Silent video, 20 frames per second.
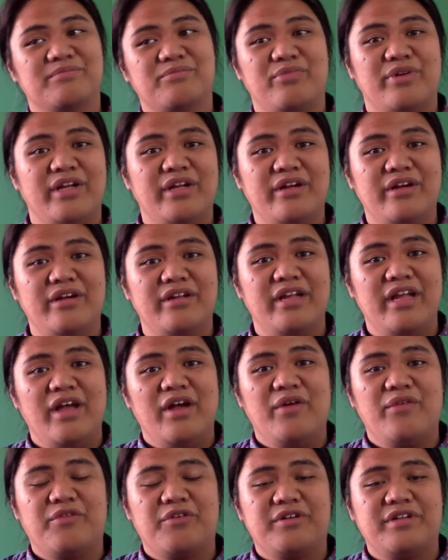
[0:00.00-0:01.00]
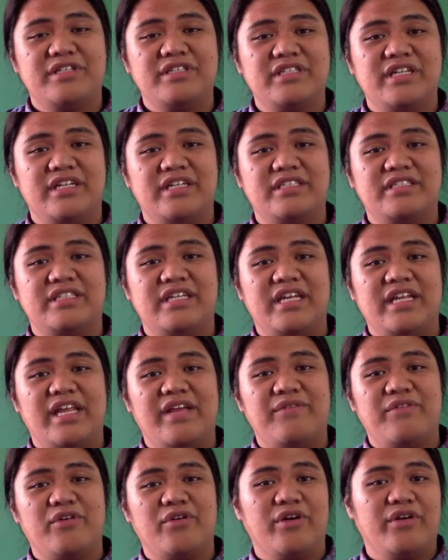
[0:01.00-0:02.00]
Pretty good for this kind of set
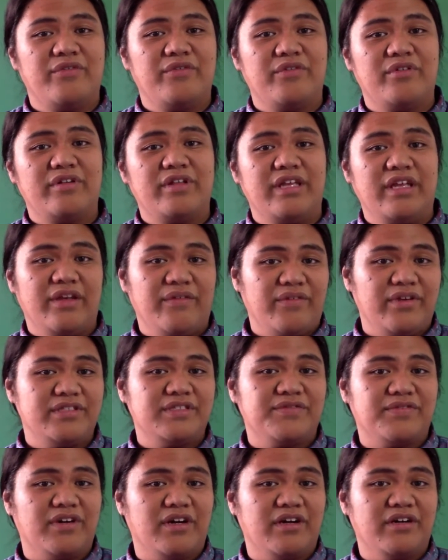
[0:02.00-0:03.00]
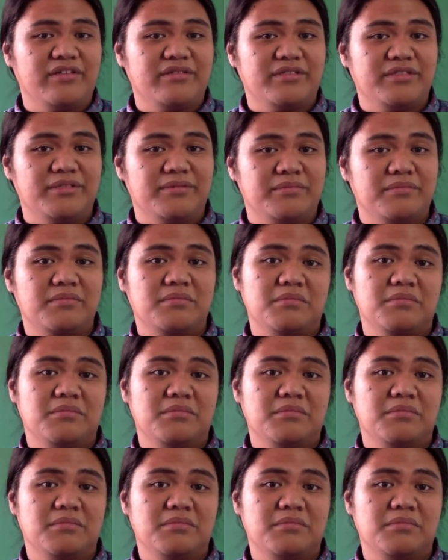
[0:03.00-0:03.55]
if you're going for the offensive cards.